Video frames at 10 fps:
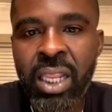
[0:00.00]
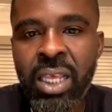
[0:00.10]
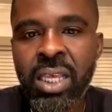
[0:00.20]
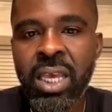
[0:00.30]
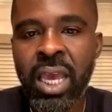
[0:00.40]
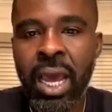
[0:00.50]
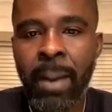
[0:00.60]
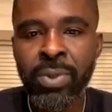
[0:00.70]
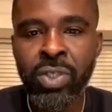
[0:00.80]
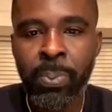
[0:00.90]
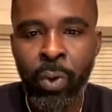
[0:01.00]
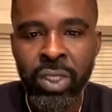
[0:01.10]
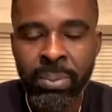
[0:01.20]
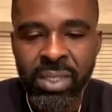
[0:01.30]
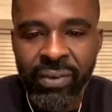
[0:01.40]
Yeah, I'm gonna support you.
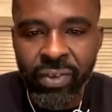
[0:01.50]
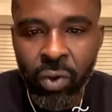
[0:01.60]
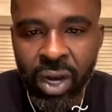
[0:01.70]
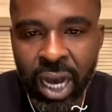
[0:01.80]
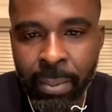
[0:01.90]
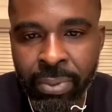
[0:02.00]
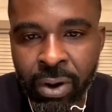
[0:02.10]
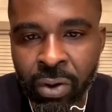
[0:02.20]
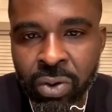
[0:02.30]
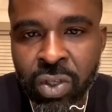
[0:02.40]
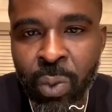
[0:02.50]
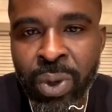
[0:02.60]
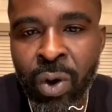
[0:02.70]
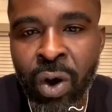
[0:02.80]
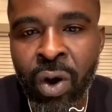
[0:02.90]
I'm definitely gonna cop, bro. So we
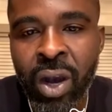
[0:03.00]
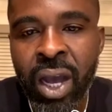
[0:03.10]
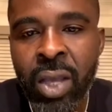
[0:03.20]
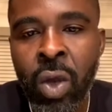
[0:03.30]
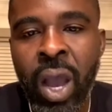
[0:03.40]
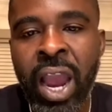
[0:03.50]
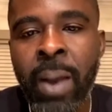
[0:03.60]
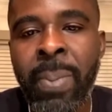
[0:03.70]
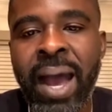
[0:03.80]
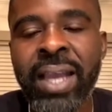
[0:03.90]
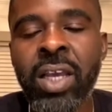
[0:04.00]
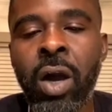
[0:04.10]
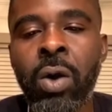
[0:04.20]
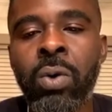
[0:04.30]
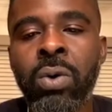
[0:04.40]
gonna everybody,
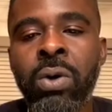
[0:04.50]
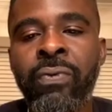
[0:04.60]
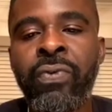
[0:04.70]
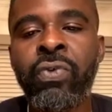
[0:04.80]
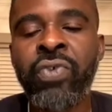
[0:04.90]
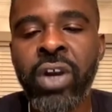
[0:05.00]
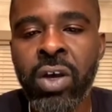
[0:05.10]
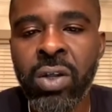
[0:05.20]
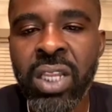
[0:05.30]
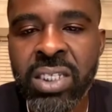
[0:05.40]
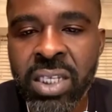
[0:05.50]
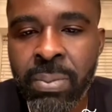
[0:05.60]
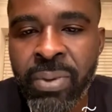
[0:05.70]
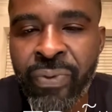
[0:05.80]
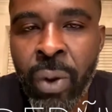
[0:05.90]
for real. Listen,
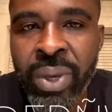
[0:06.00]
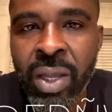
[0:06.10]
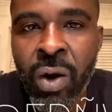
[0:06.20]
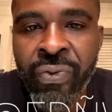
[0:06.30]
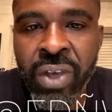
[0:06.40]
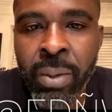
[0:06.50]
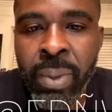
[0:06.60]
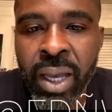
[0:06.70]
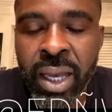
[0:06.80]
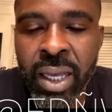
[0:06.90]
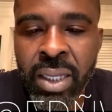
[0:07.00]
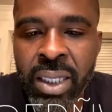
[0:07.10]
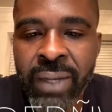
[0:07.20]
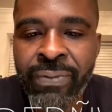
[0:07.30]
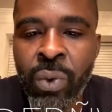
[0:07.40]
before we get off here, man.
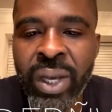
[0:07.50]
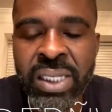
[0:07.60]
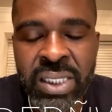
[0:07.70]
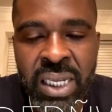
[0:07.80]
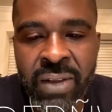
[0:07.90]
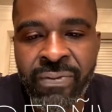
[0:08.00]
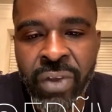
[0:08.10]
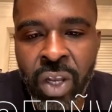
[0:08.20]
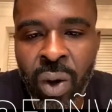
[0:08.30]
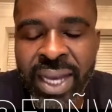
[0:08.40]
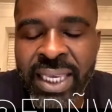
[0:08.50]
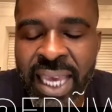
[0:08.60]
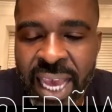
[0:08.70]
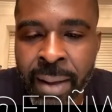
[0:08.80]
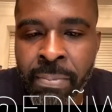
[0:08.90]
If you ain't seen the video, I
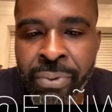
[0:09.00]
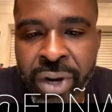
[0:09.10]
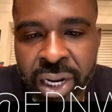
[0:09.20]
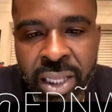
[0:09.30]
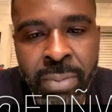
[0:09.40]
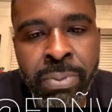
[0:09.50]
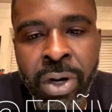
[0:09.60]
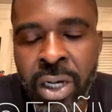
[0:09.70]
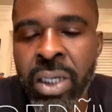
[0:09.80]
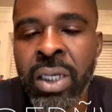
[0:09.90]
Can't Breathe, bro.